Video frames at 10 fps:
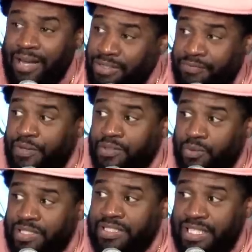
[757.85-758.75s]
And I was the
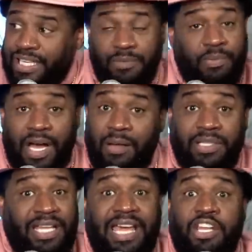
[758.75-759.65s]
first one said he
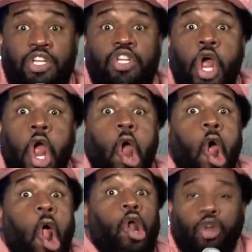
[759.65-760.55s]
probably got a
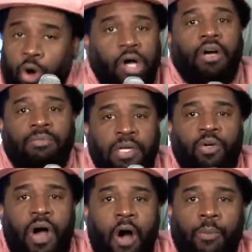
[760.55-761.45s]
little uh,
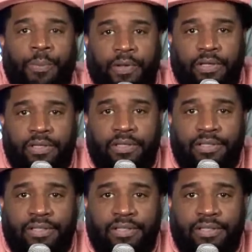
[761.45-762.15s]
blue open.